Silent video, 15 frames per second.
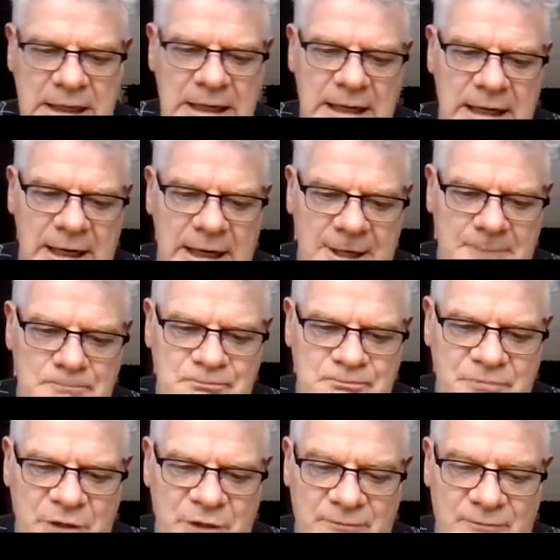
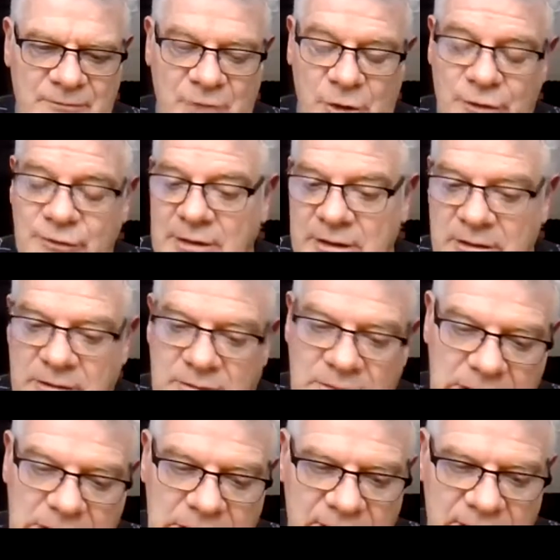Conversely,
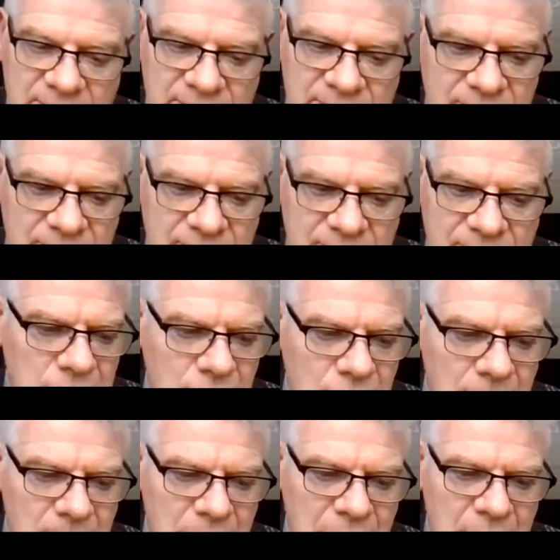if you're
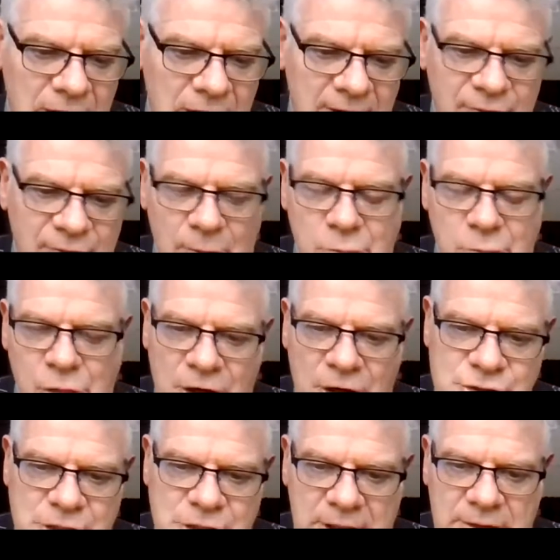applying for a
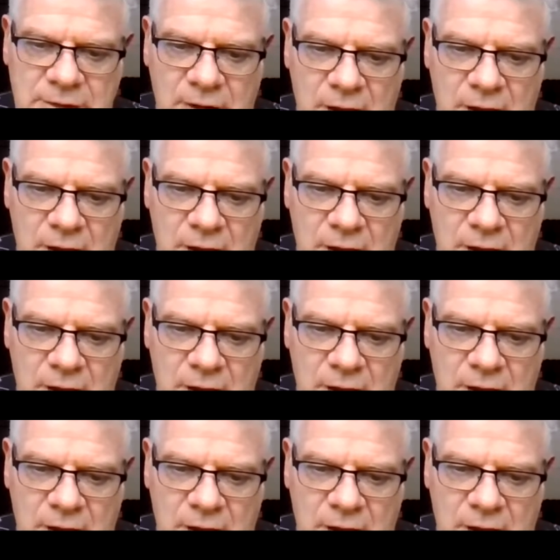project,